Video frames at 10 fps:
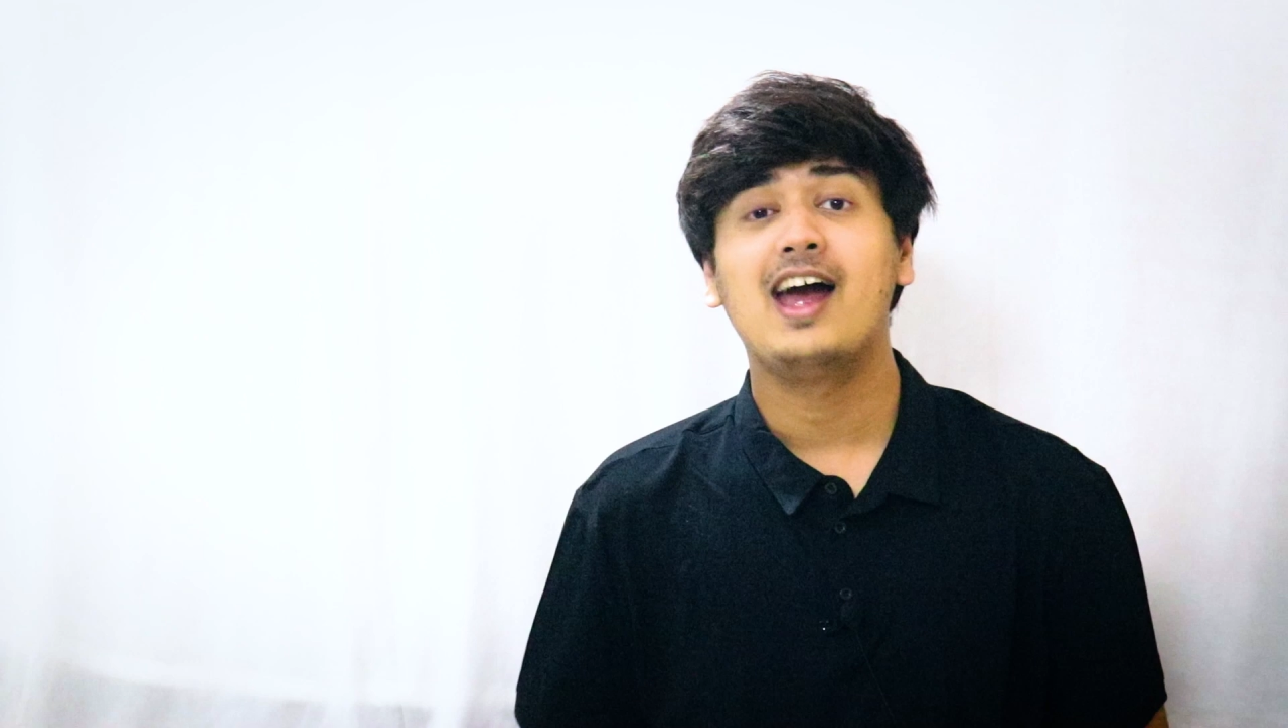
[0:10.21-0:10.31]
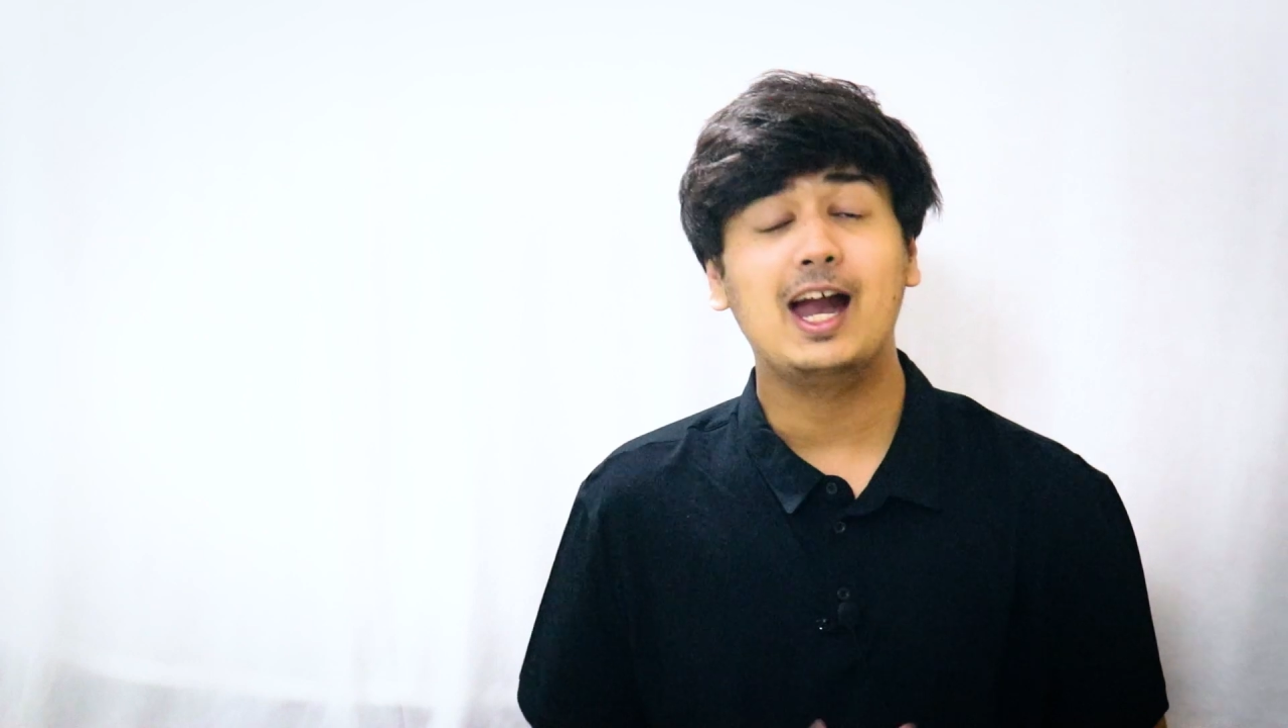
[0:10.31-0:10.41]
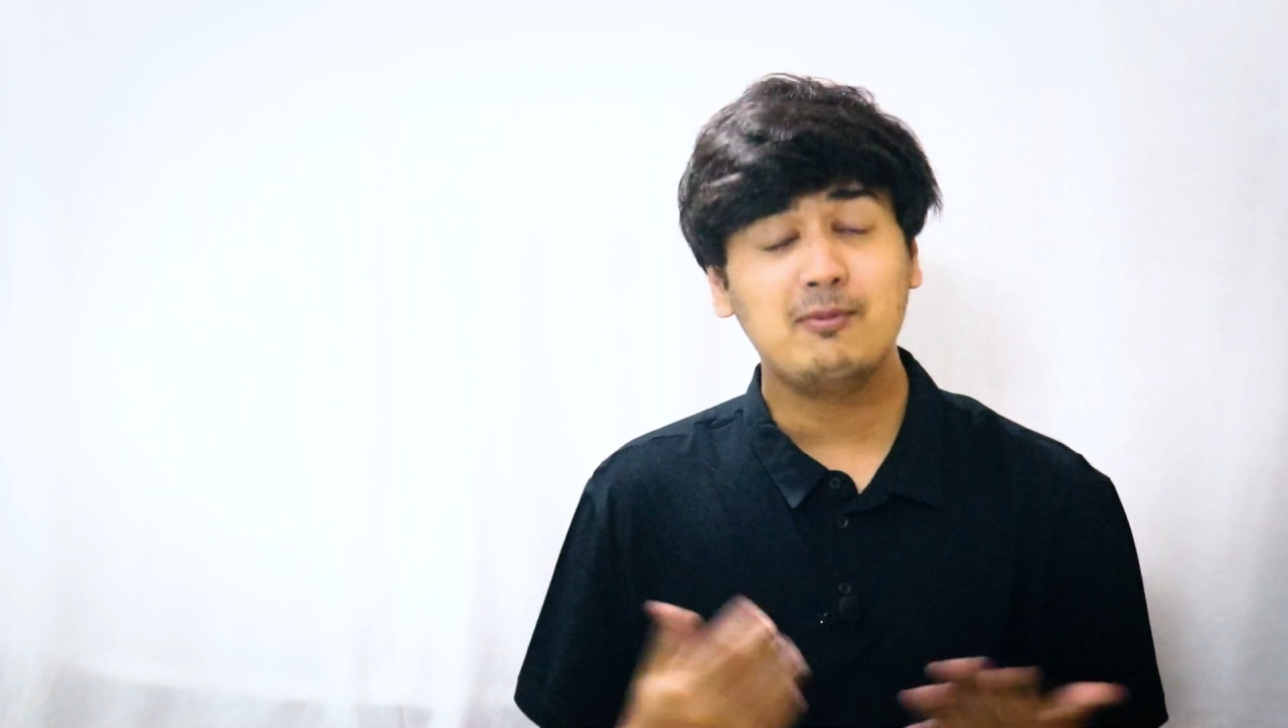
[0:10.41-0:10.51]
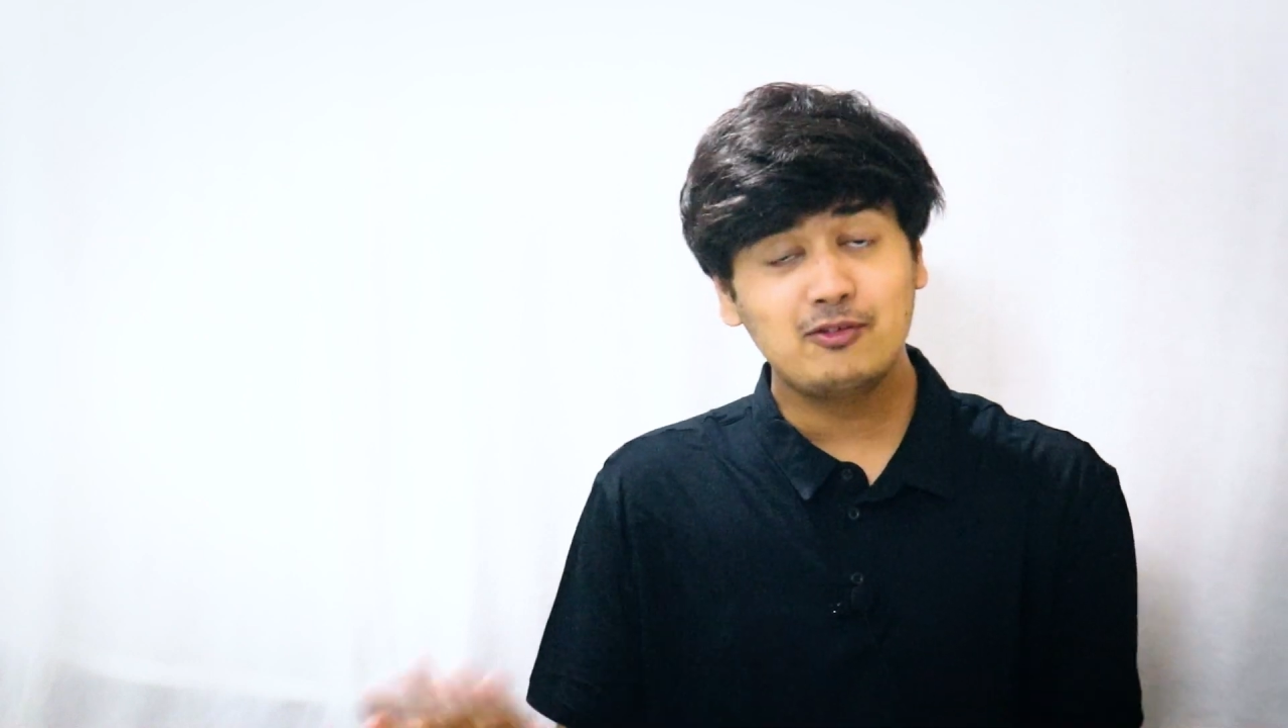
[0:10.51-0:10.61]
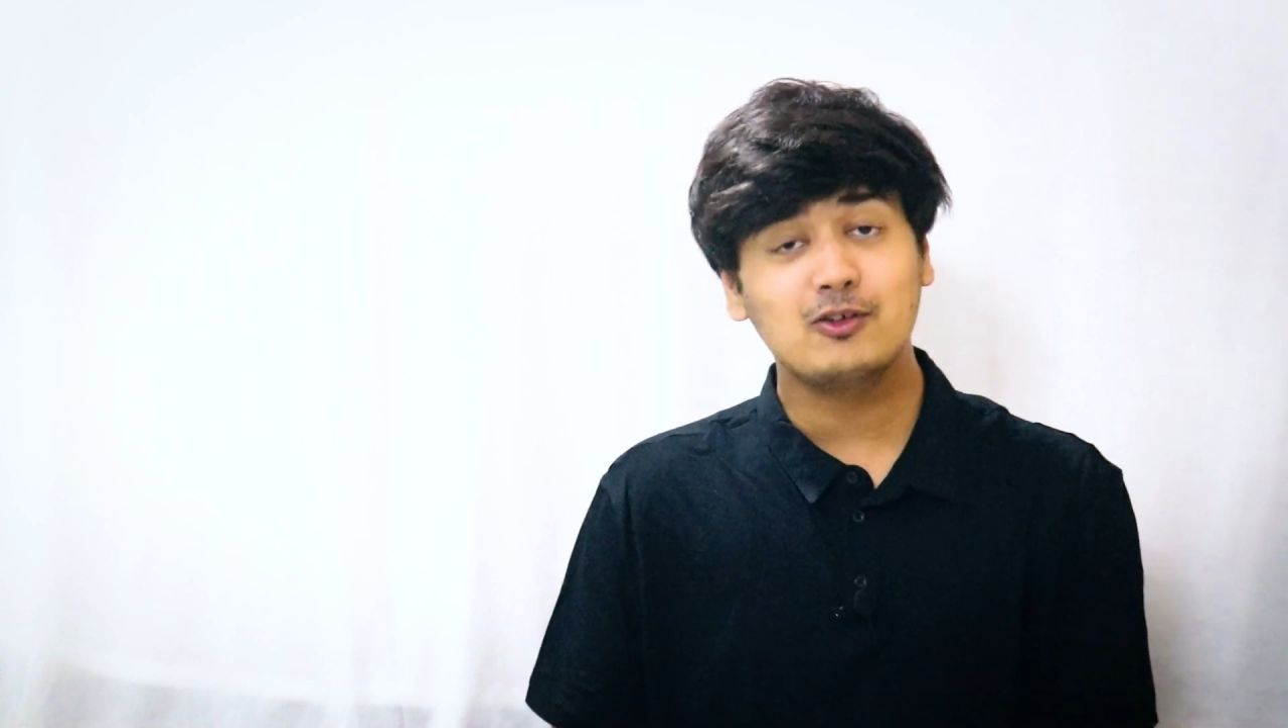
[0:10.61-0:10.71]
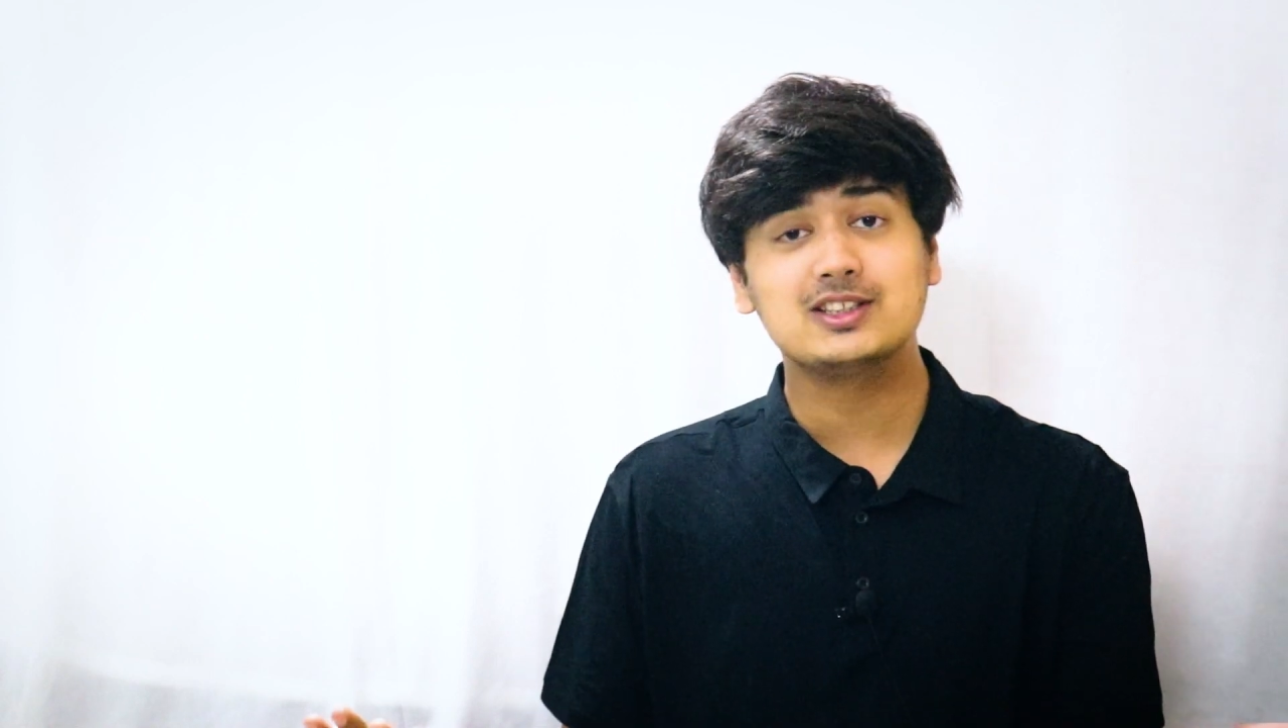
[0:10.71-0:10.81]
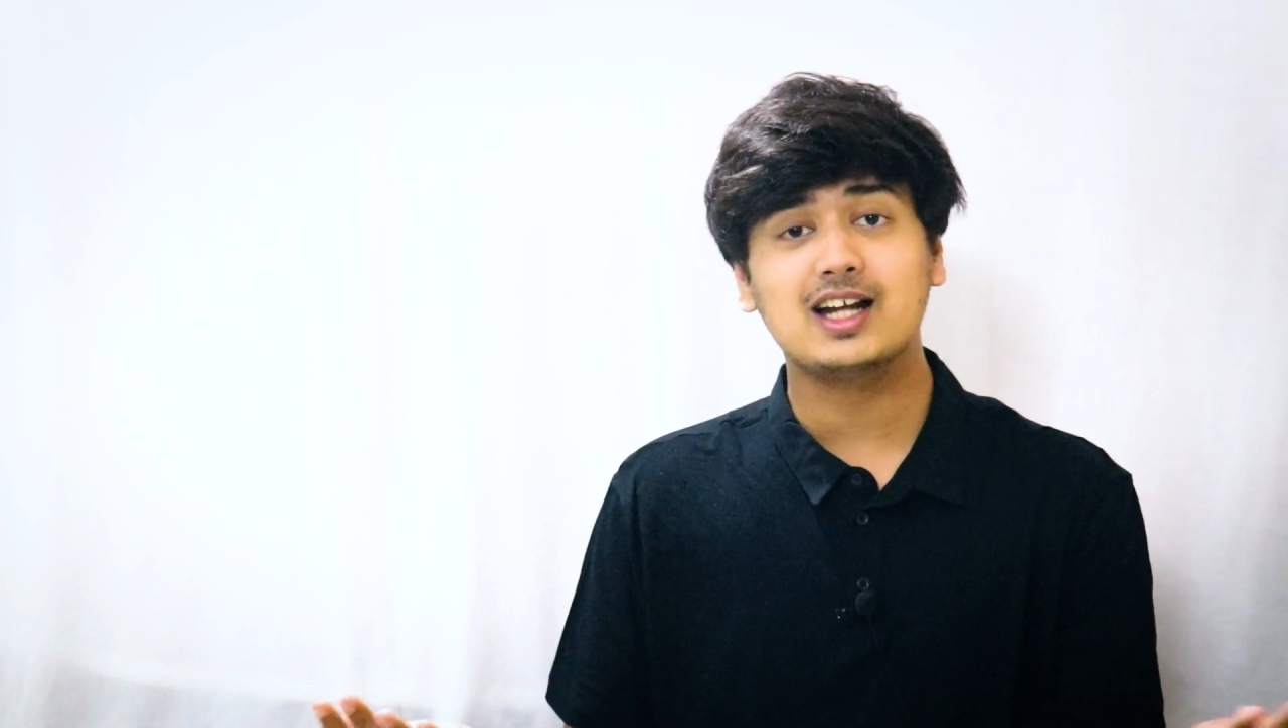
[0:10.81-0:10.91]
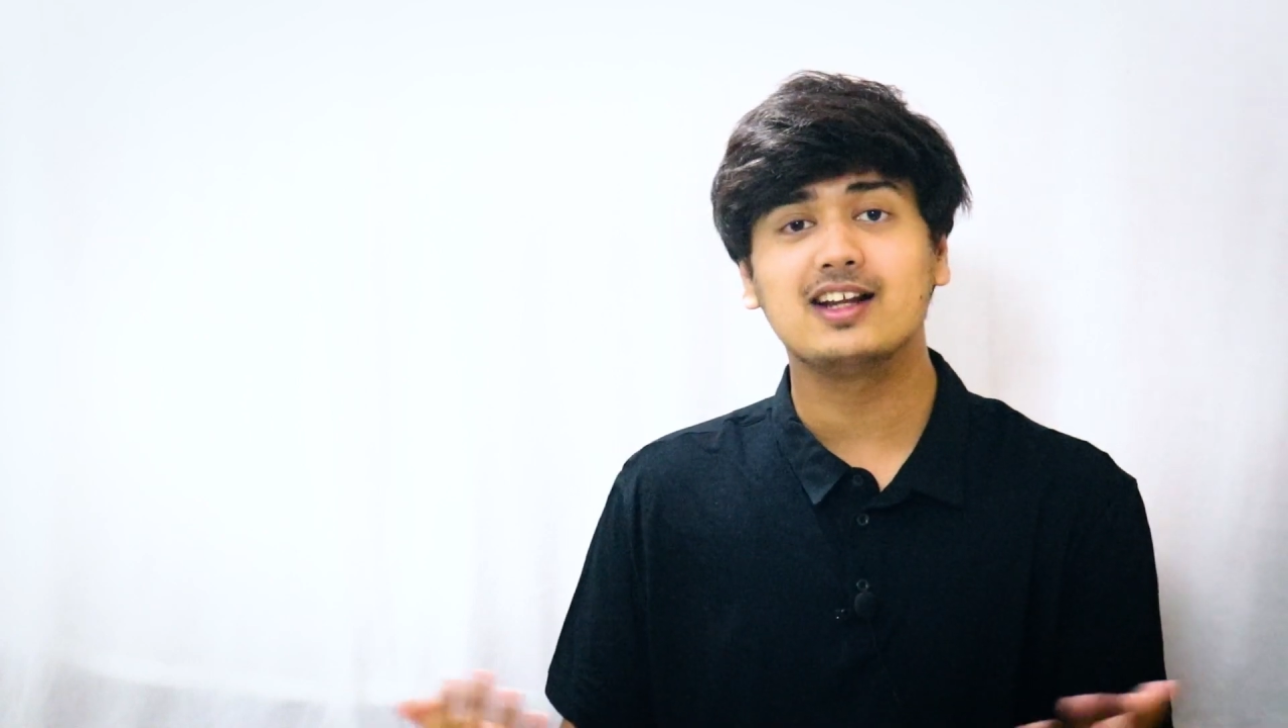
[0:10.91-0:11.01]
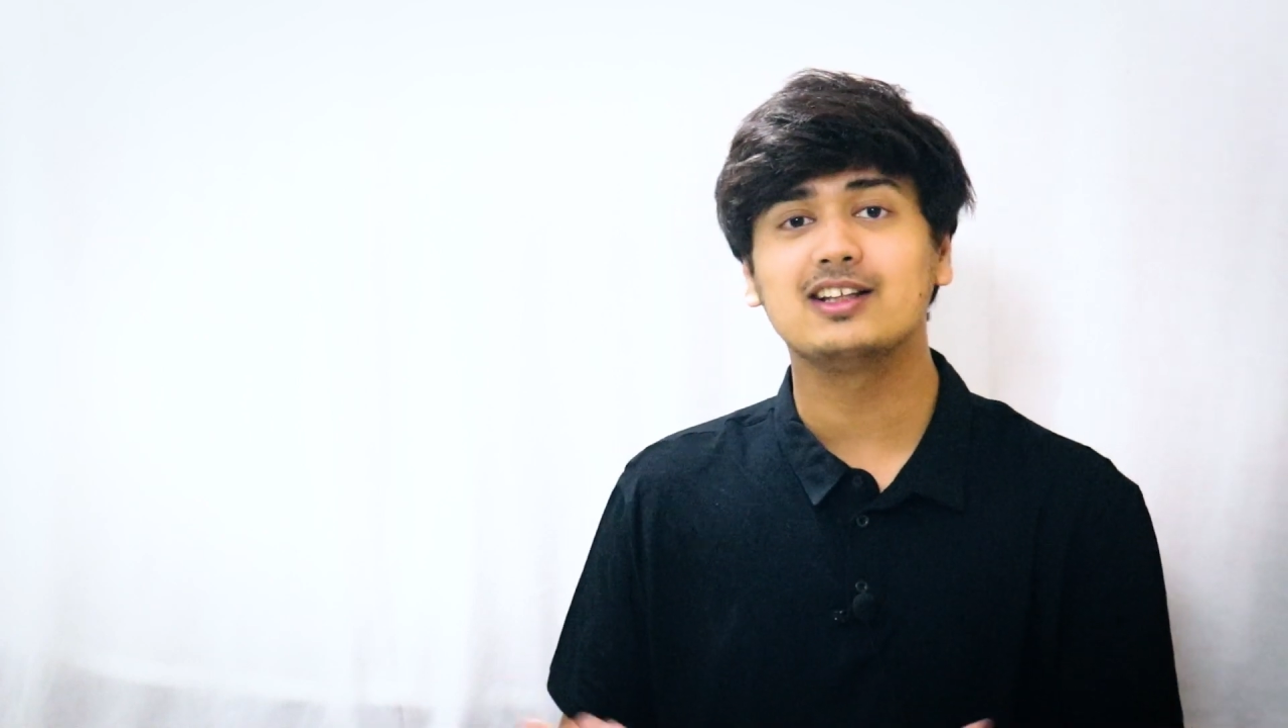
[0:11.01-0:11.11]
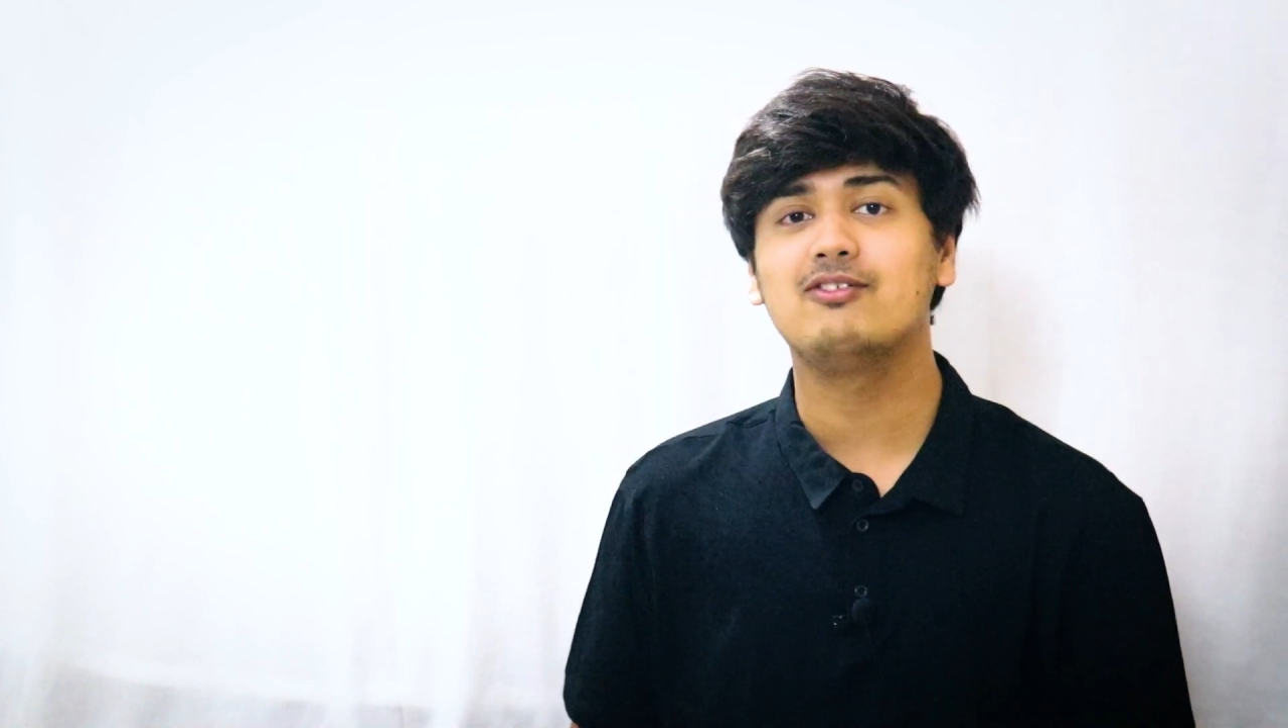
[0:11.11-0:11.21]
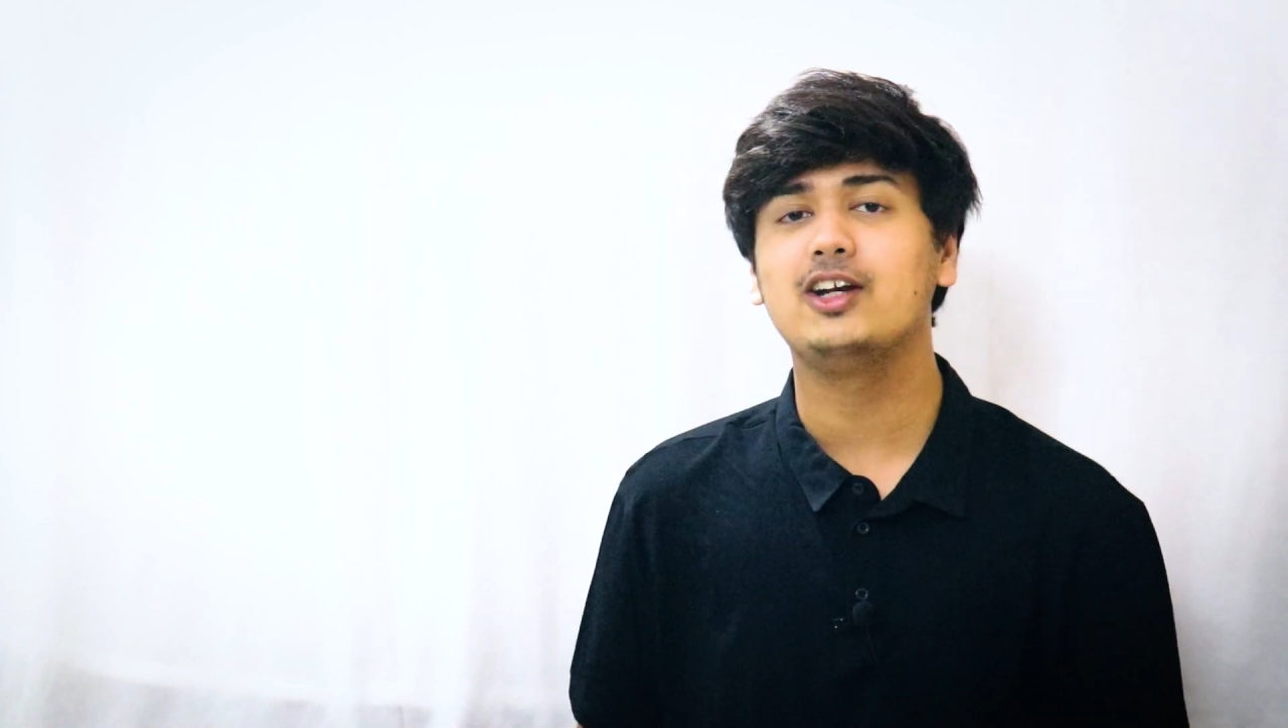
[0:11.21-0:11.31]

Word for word: and before starting the